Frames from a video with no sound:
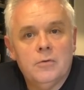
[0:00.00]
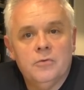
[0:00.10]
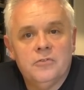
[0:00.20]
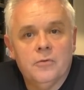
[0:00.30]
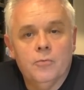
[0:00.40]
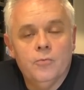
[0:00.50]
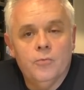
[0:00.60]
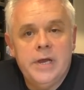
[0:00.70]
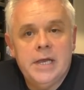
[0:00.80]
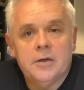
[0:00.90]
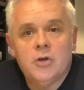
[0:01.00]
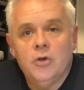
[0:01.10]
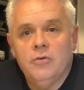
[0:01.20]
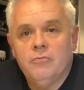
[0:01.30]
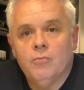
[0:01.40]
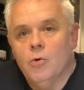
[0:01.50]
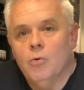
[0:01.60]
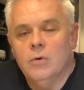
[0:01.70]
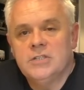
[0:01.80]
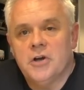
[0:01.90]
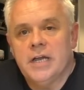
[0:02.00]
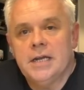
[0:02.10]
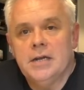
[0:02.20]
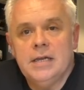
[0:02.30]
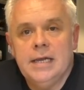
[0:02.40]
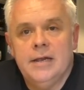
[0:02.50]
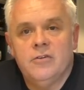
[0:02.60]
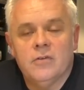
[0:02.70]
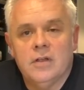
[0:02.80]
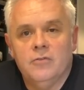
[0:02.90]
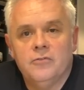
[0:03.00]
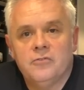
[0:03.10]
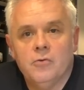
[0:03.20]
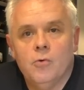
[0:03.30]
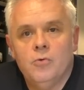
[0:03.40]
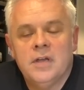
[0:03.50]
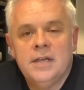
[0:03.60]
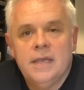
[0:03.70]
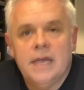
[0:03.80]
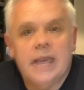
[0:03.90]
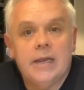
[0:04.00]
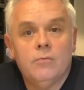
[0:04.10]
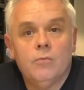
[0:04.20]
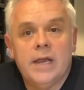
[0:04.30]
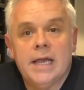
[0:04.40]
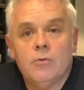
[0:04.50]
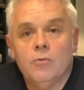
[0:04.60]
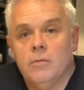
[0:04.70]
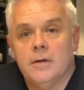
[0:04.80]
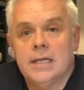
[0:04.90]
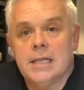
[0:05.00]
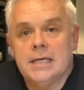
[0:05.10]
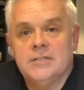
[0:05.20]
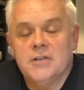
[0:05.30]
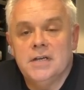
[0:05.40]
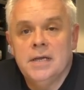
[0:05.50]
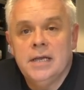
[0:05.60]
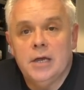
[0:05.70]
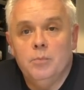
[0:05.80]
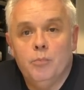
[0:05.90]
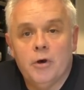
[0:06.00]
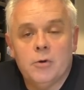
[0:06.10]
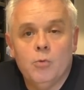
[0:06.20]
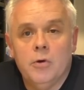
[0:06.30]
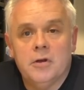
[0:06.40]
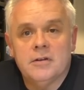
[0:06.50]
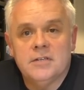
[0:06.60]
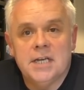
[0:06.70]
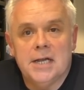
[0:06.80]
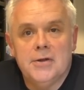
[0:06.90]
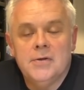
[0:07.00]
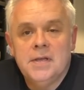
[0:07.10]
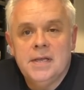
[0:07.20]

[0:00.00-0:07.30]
There was the rear curved wall, which I hadn't yet installed, and we had all the glazing and brickwork done,